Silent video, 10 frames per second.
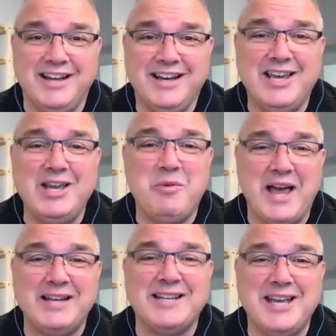he
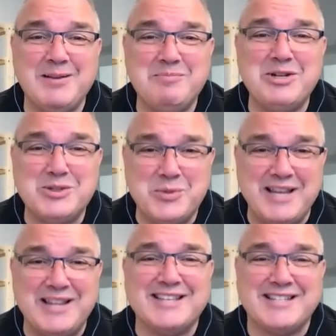went in
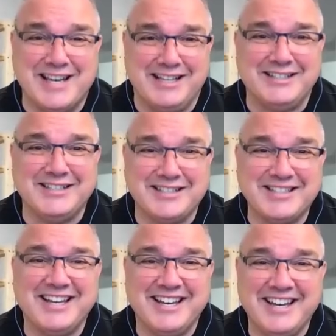between the cells